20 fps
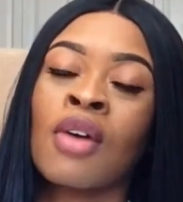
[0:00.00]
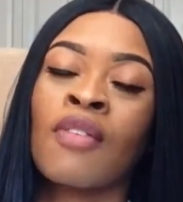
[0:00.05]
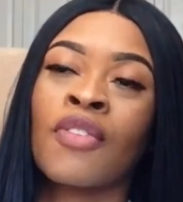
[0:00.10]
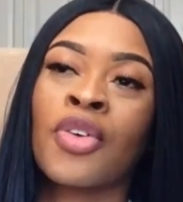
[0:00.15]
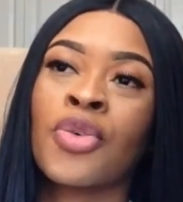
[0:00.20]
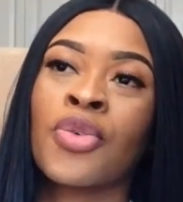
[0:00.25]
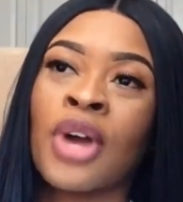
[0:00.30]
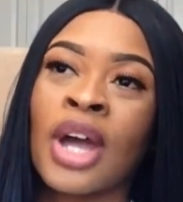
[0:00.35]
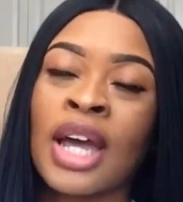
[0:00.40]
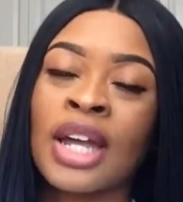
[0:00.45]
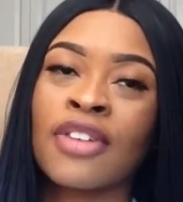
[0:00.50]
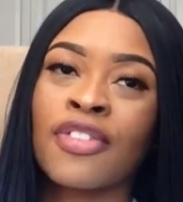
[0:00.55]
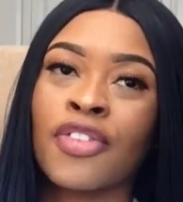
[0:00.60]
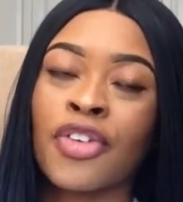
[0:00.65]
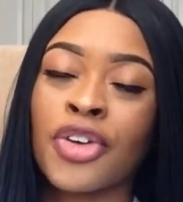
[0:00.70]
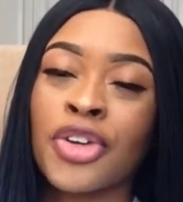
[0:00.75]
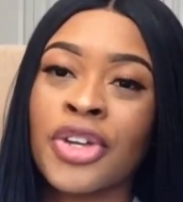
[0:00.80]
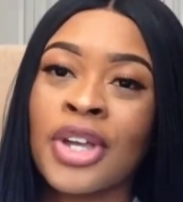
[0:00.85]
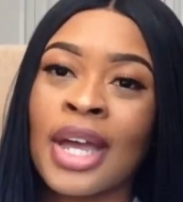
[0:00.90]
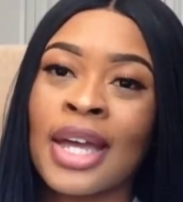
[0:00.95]
variety
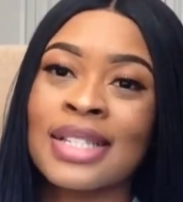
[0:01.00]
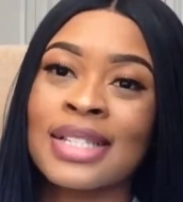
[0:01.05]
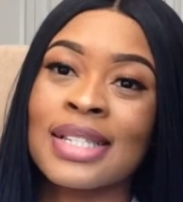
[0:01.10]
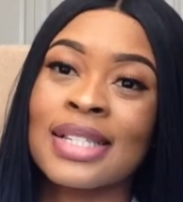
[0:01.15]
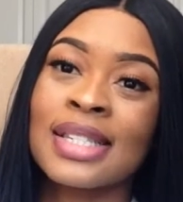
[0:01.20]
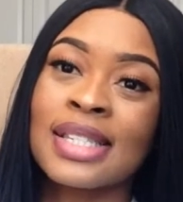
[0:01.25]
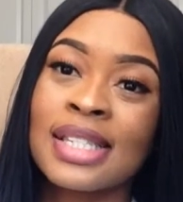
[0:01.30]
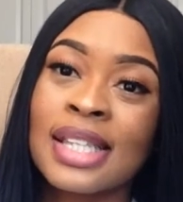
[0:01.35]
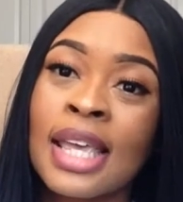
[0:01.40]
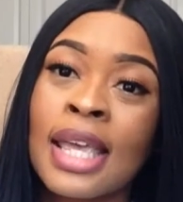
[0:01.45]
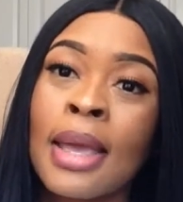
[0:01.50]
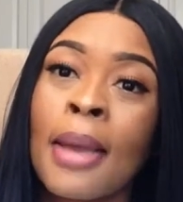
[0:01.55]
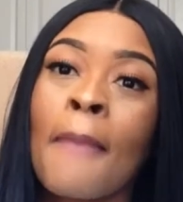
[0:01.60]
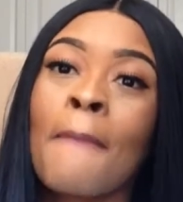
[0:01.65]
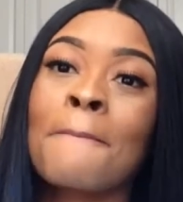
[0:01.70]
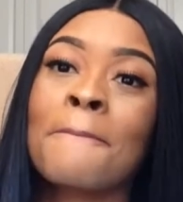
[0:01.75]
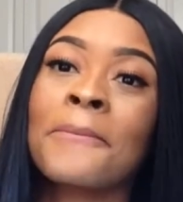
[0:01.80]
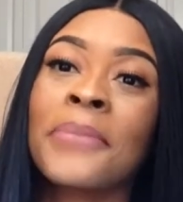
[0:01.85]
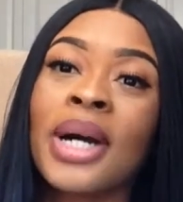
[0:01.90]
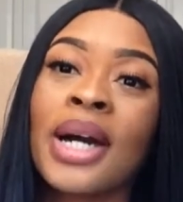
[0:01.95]
for you guys to see
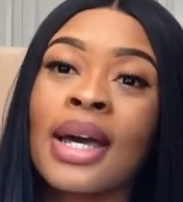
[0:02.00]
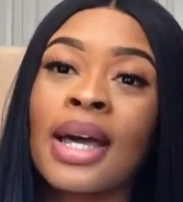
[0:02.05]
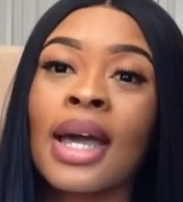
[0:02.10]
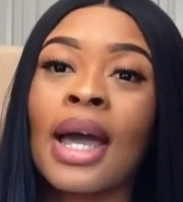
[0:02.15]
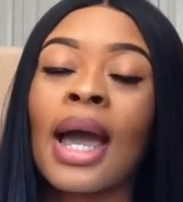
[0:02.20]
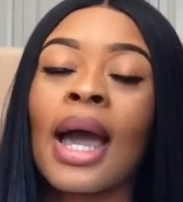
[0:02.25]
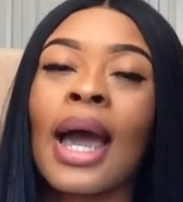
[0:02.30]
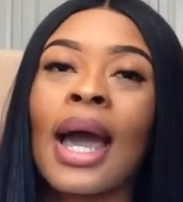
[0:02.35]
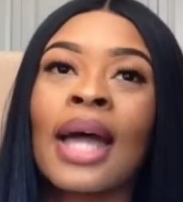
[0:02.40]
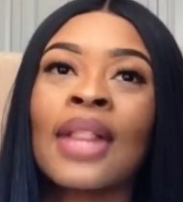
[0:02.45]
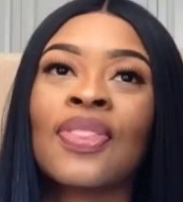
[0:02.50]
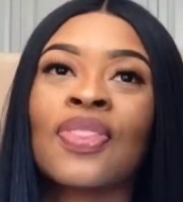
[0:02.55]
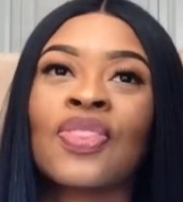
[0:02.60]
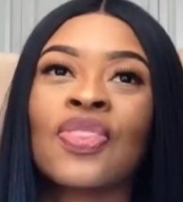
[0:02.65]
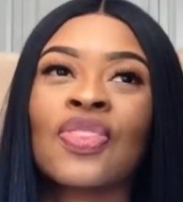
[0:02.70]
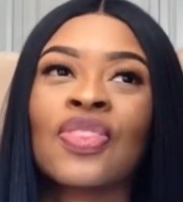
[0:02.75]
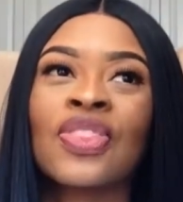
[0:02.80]
but I